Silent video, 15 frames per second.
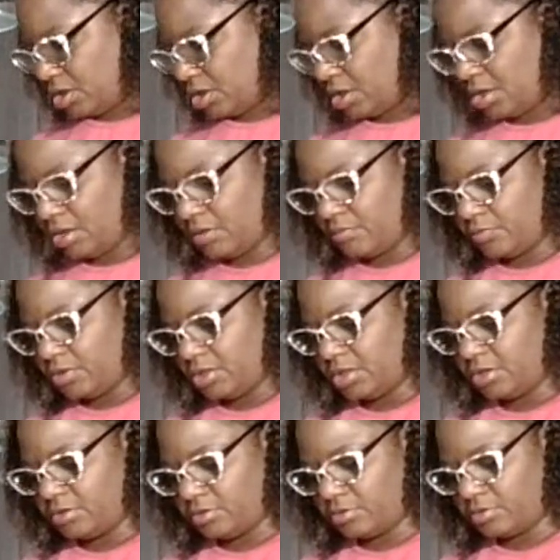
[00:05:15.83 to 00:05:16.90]

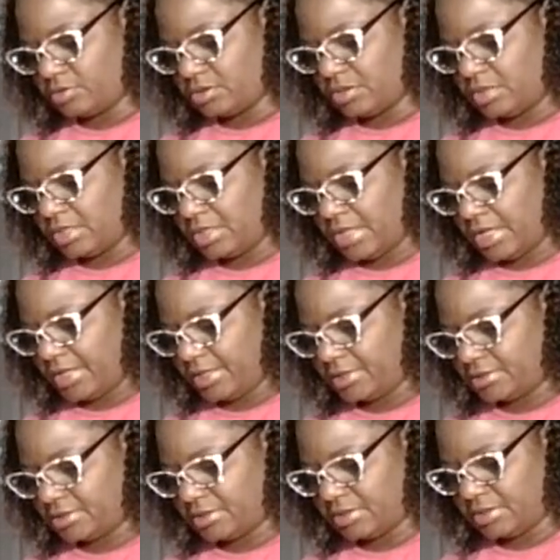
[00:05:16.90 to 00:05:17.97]
leaders
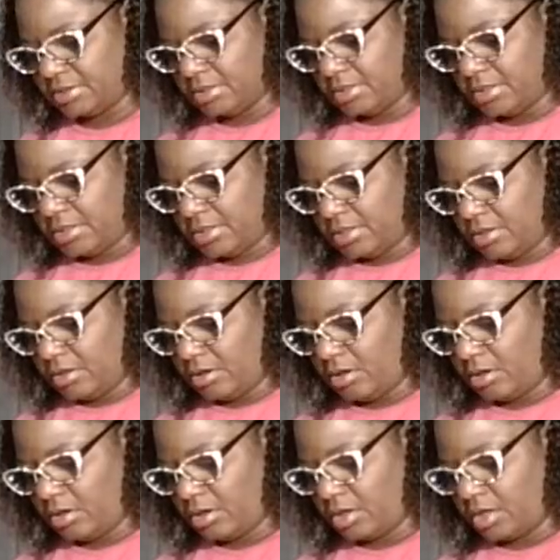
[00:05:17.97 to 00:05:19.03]
that
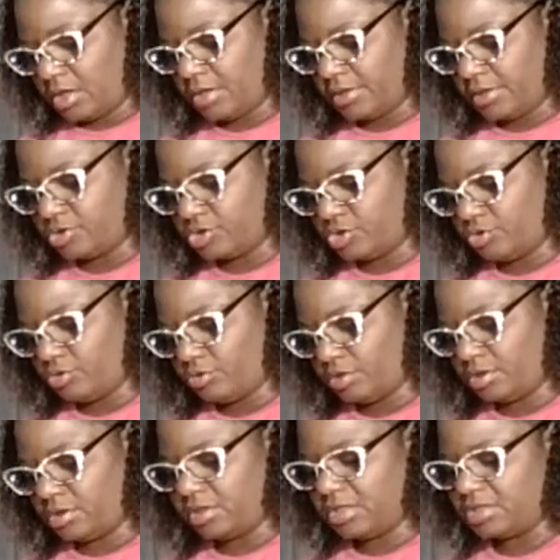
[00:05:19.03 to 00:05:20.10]
are kind of
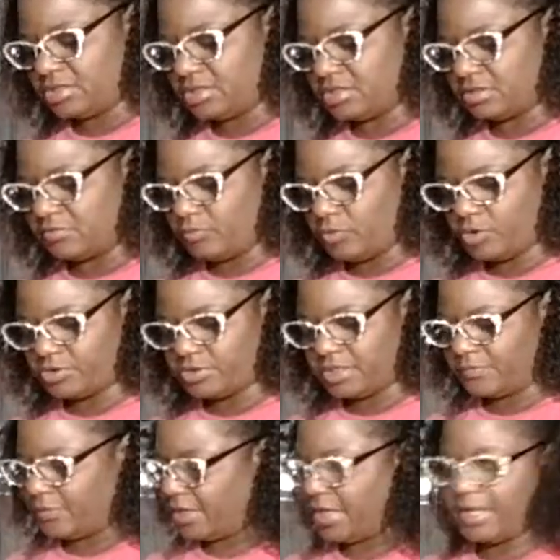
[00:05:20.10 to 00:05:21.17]
short. This is a
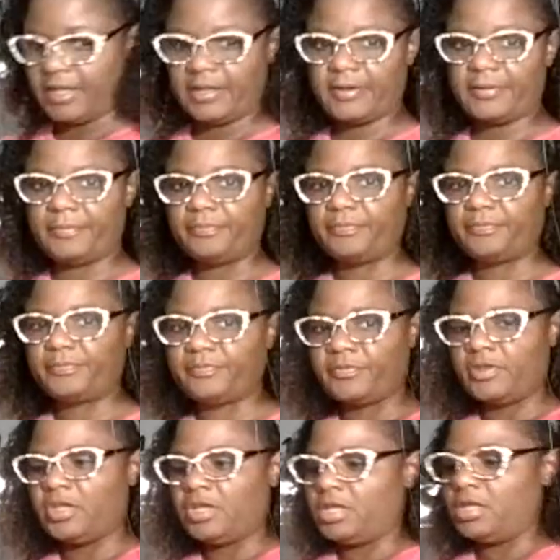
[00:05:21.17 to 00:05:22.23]
multi-pack.
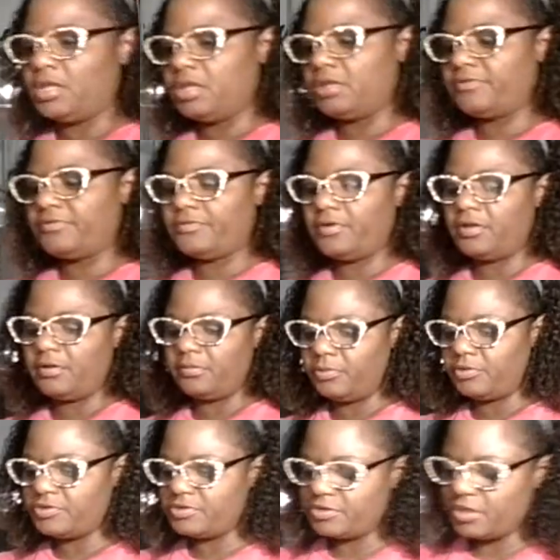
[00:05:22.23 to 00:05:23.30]
If
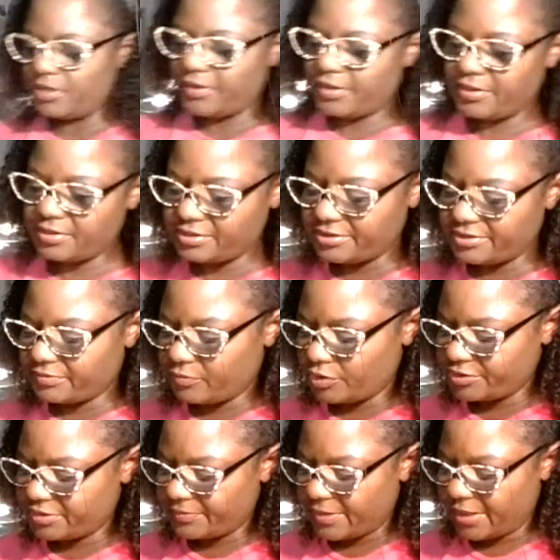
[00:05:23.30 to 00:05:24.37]
you saw that, this is a
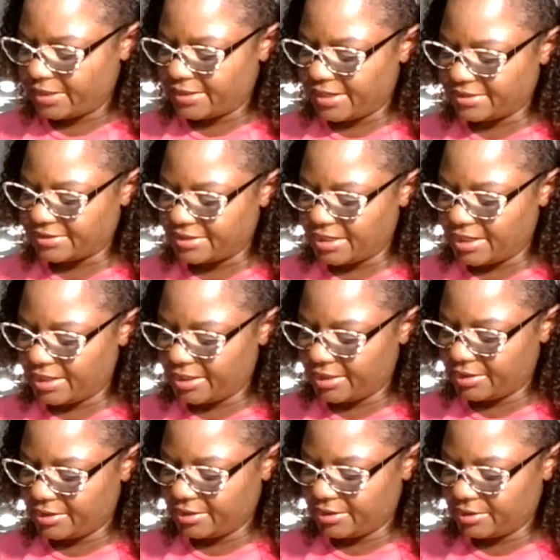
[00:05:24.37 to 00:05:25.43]
multi-pack. It has
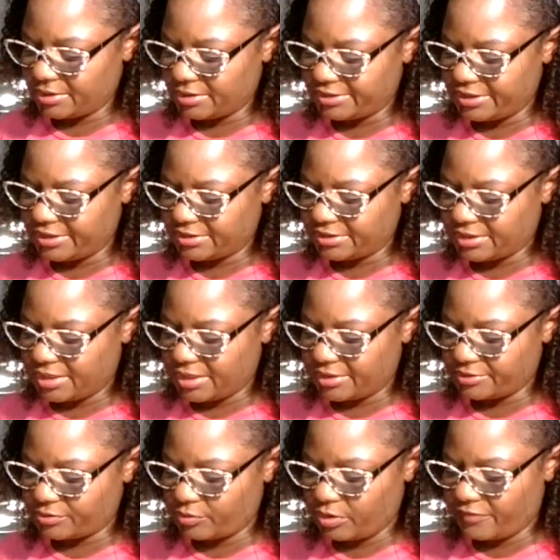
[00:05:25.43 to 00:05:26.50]
9, 6,
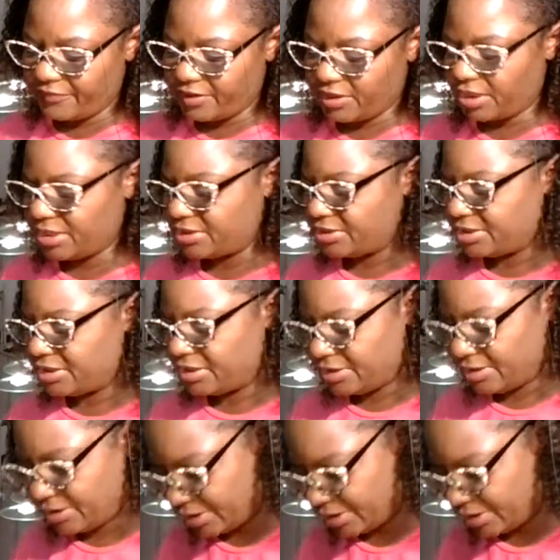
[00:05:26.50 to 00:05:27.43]
9, 12, and 18